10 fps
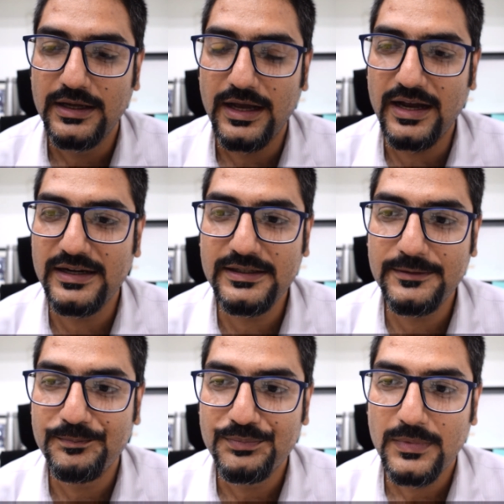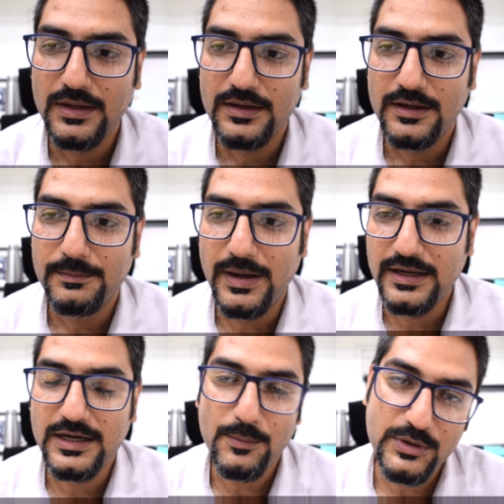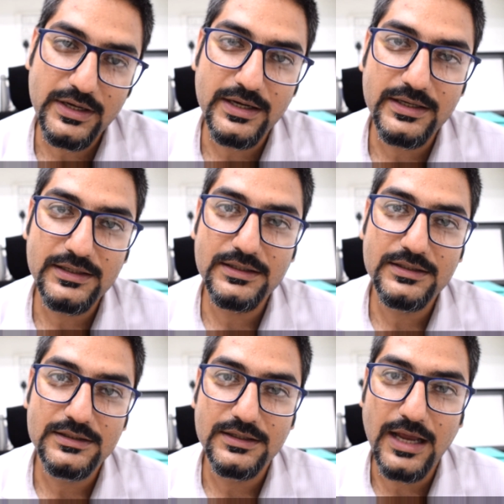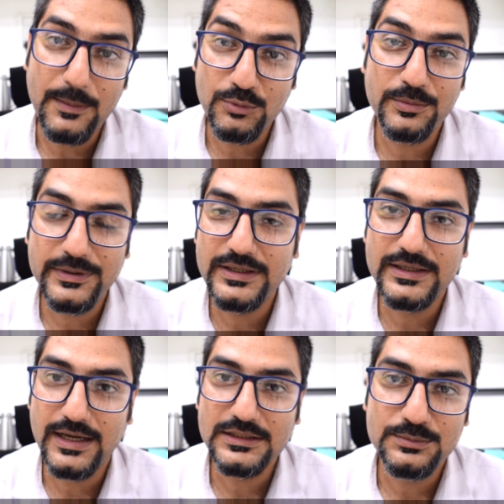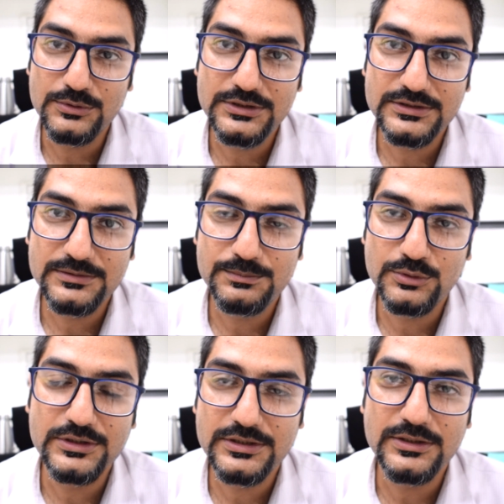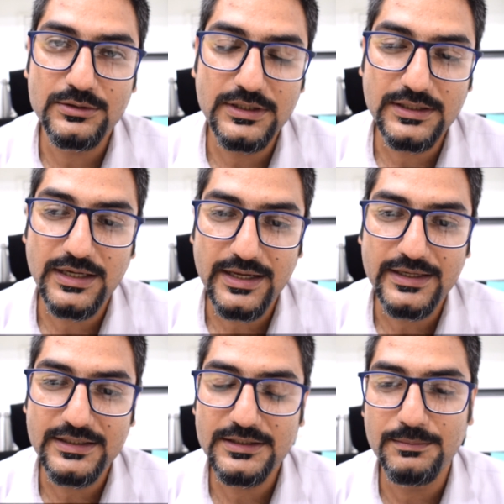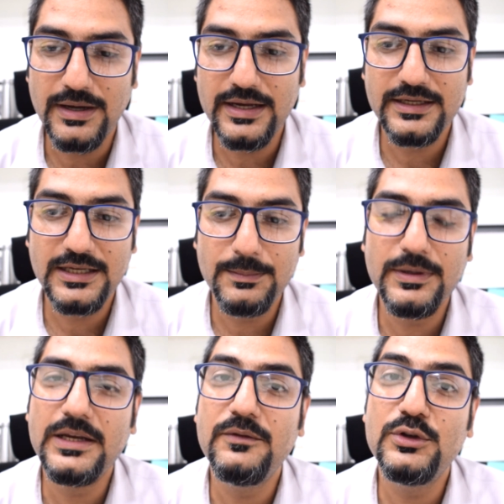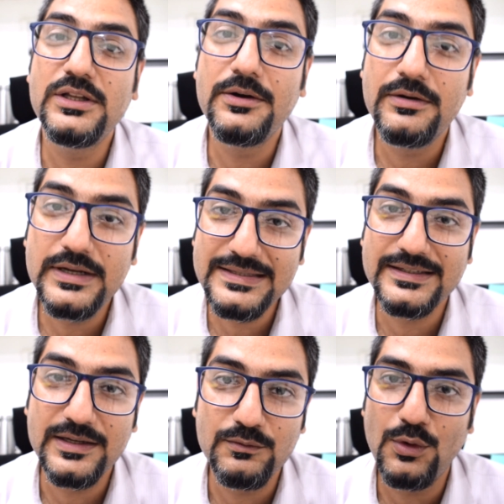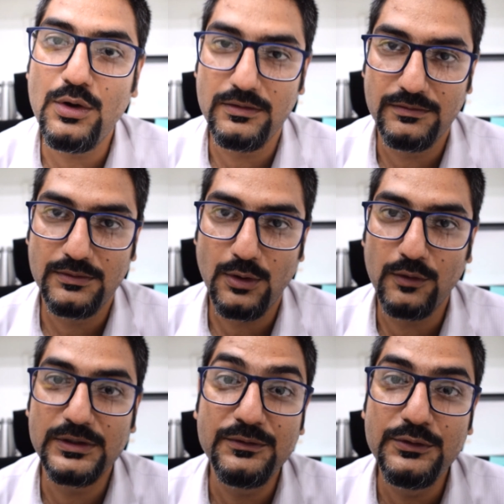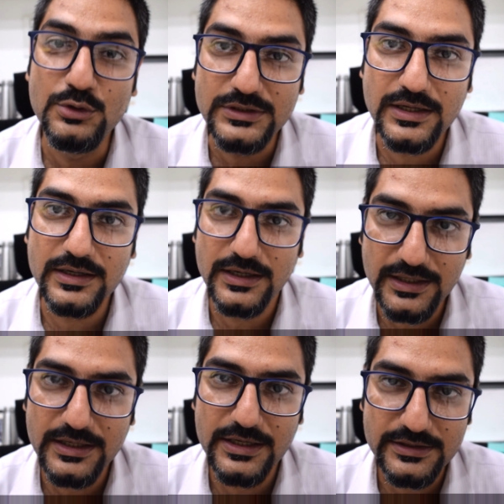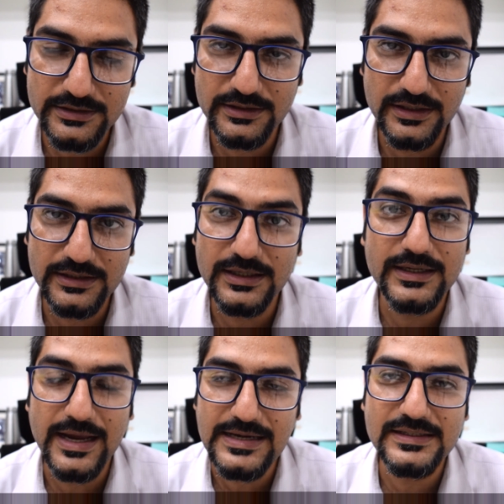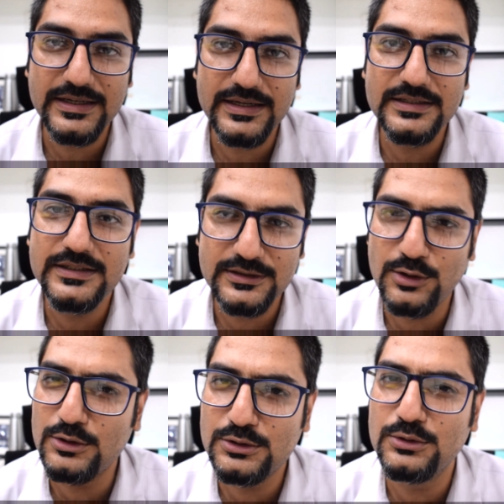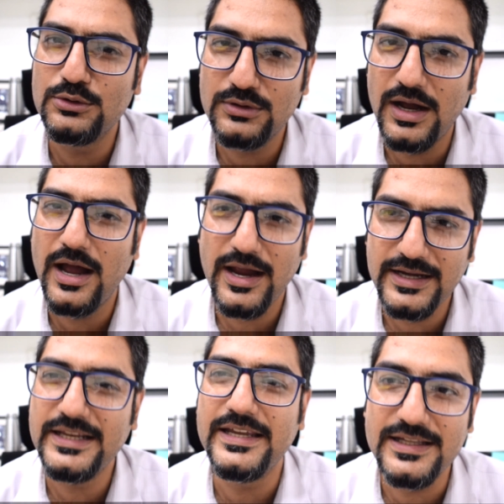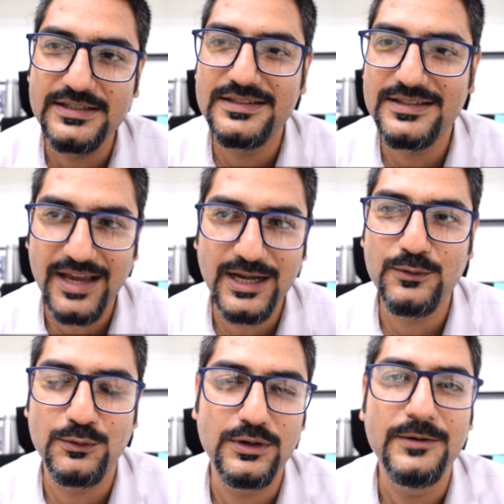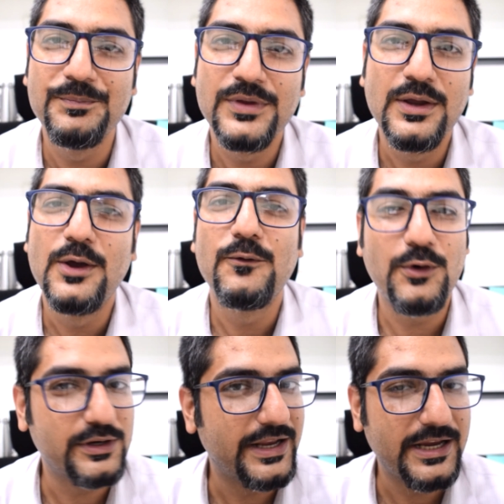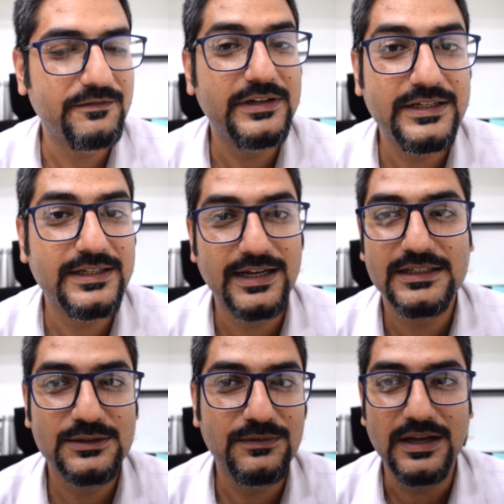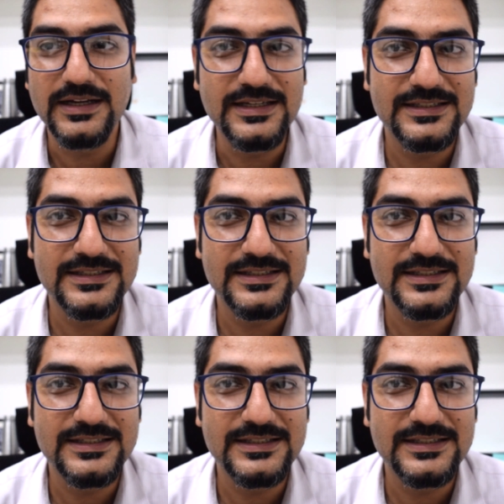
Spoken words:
and by communicating appropriate tax position to the client, by keeping in view the risk involved of the future litigation in the client's case, is also highly insightful for every tax filing